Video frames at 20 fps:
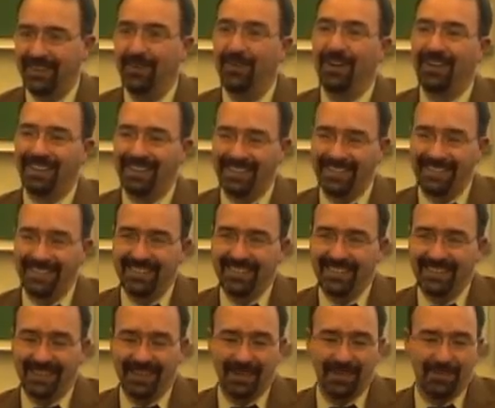Oh,
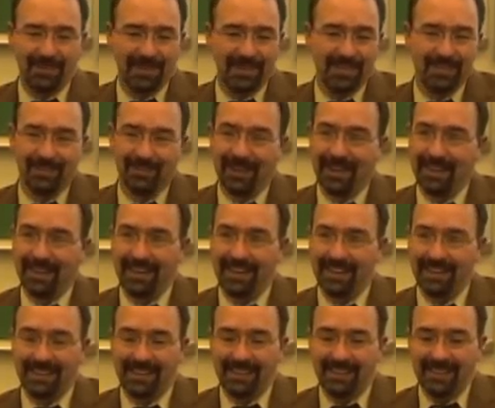are you? He's a great
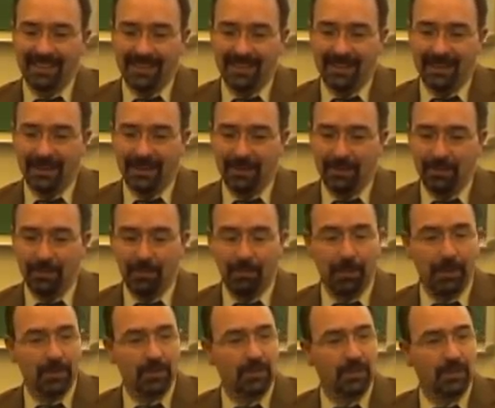guy.
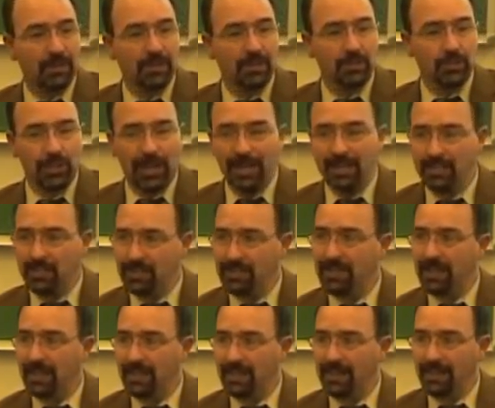But Josh is
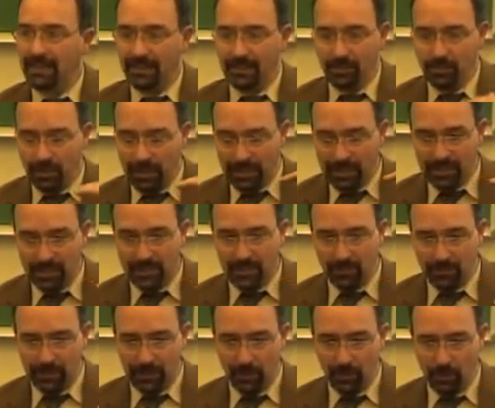not like this. Josh has
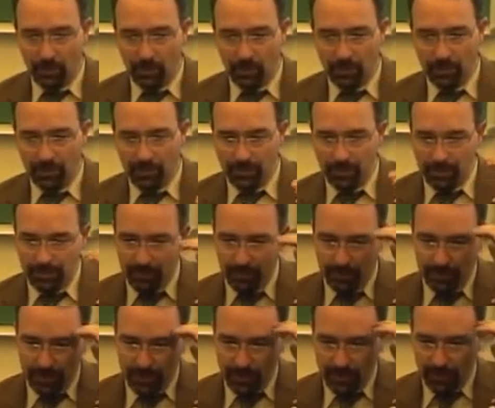a real world
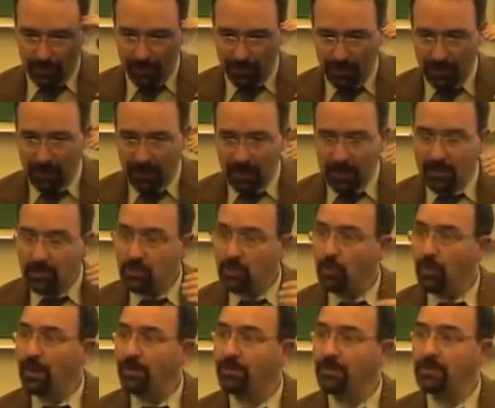vision, but
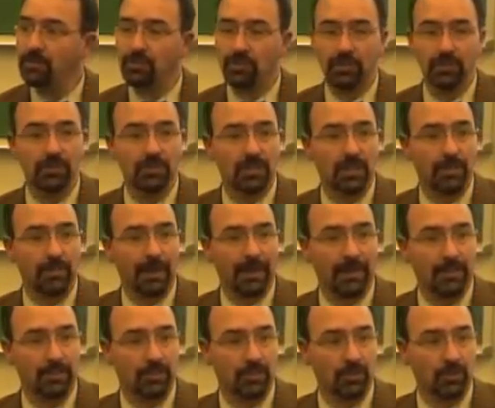so often students come out
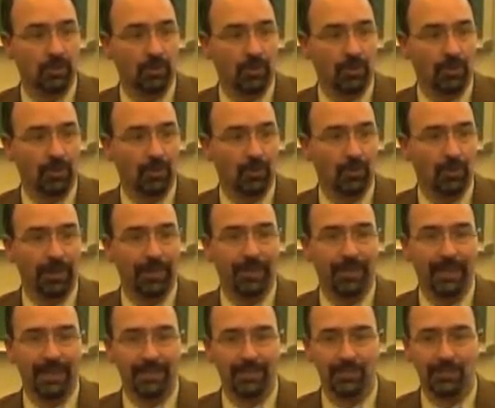of school with
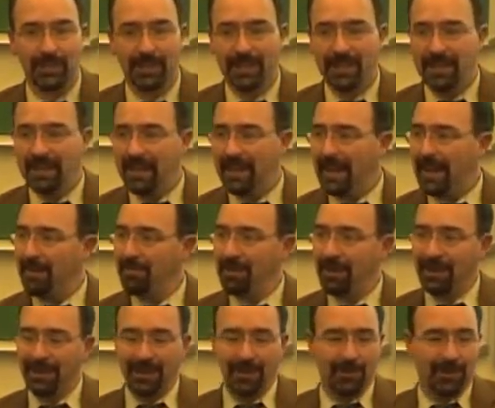this. I'm
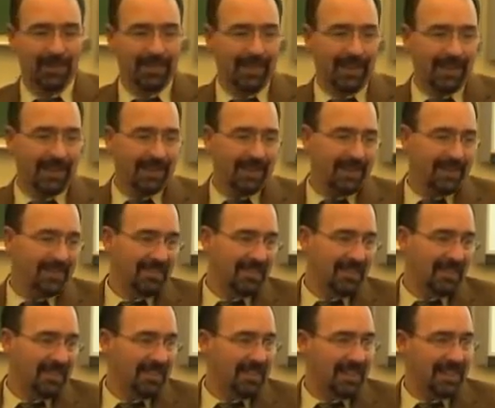going to go into that
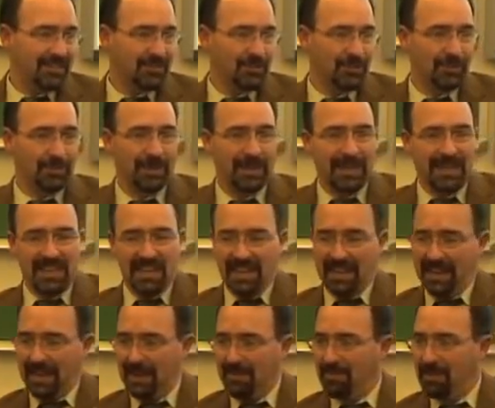kindergarten classroom
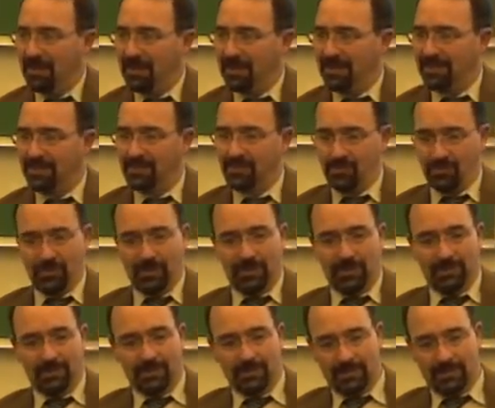and I'm going to start